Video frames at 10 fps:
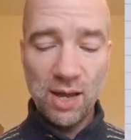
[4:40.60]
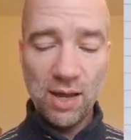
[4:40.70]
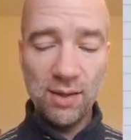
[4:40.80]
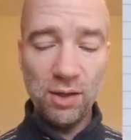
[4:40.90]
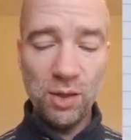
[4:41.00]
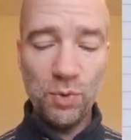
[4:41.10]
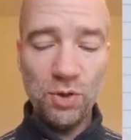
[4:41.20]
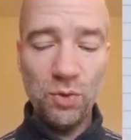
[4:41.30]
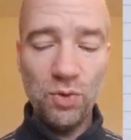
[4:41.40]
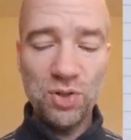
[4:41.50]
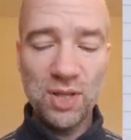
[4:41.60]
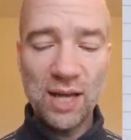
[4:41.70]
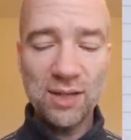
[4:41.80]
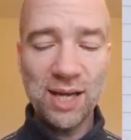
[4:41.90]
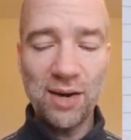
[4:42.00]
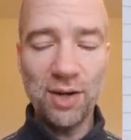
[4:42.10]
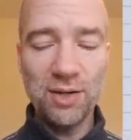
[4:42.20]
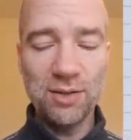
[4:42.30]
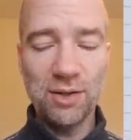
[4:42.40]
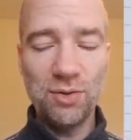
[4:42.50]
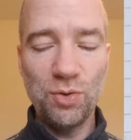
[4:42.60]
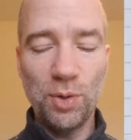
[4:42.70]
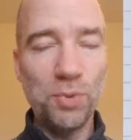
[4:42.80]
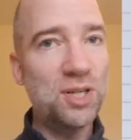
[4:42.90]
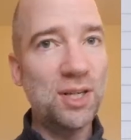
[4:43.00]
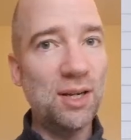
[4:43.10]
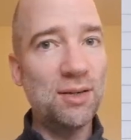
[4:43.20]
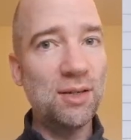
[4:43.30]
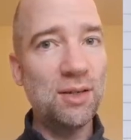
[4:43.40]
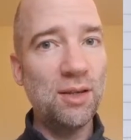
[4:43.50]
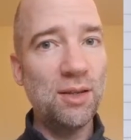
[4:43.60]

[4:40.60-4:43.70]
And then you would use that character to represent